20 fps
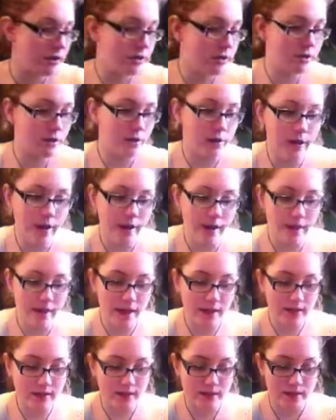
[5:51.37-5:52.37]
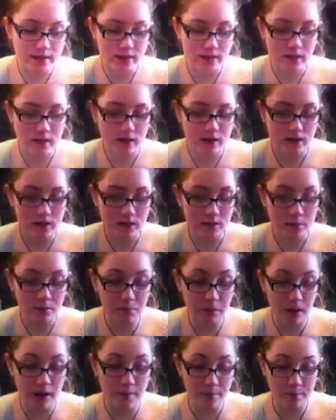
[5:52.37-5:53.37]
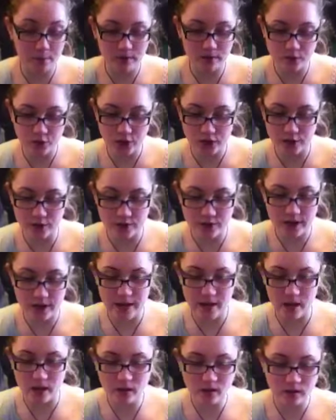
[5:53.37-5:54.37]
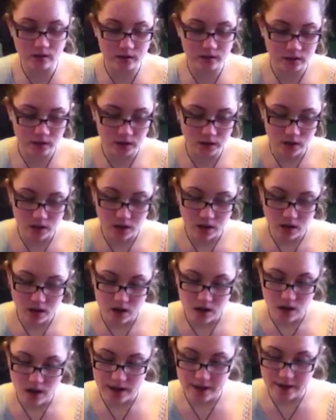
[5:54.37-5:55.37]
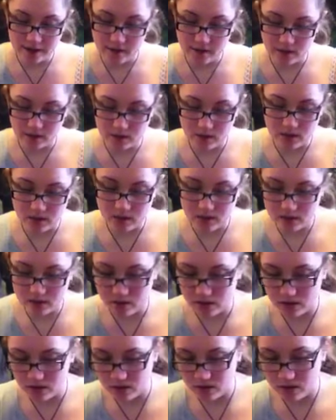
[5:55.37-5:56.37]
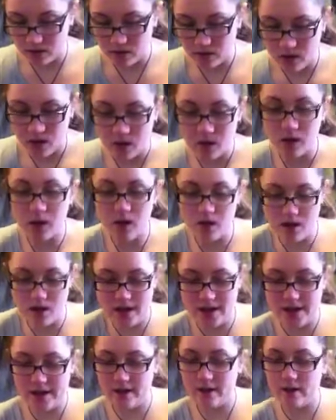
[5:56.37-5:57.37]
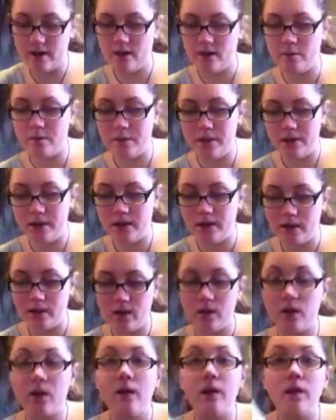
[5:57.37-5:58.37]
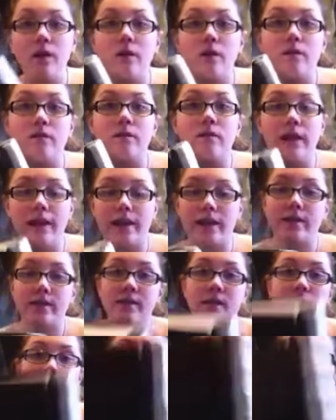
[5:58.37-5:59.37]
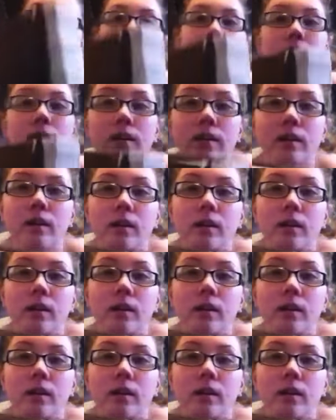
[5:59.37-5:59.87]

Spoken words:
So yeah, that's my Book of Shadows now, and I made, like I said, I made